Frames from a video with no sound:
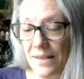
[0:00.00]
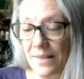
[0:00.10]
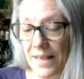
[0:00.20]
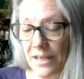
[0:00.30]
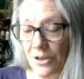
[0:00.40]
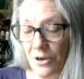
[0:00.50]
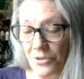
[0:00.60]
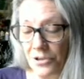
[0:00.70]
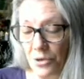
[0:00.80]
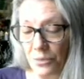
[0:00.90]
They can
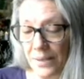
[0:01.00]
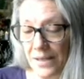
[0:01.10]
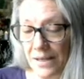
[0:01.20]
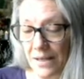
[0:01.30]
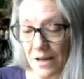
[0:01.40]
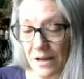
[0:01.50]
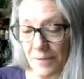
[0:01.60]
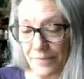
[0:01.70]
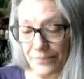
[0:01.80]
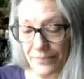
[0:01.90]
also be um,